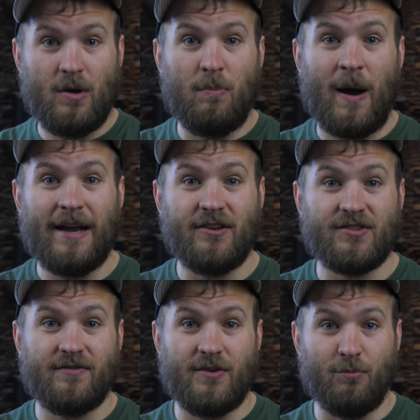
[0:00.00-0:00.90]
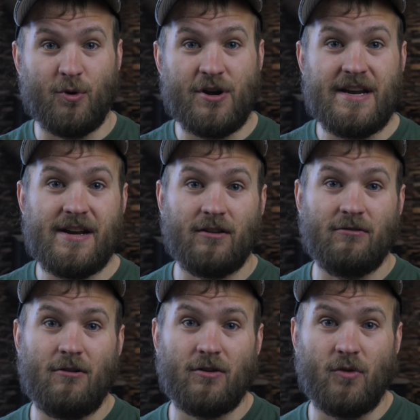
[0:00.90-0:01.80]
piles of debris
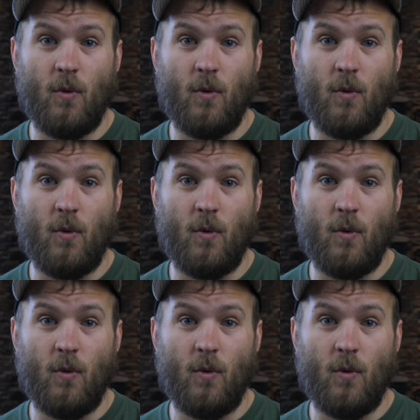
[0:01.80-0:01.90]
along the